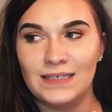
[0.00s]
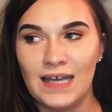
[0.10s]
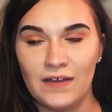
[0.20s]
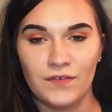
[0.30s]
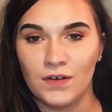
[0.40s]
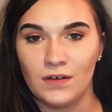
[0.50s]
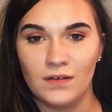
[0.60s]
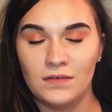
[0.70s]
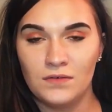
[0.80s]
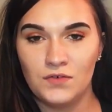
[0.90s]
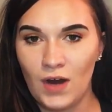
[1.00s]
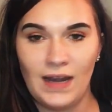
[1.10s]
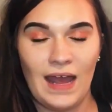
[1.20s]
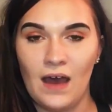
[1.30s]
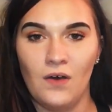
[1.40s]
ever dry
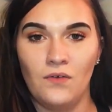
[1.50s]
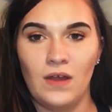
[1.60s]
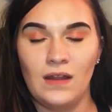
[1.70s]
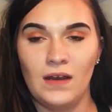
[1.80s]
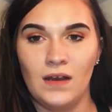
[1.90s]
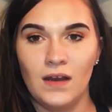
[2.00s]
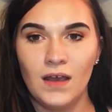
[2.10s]
down, and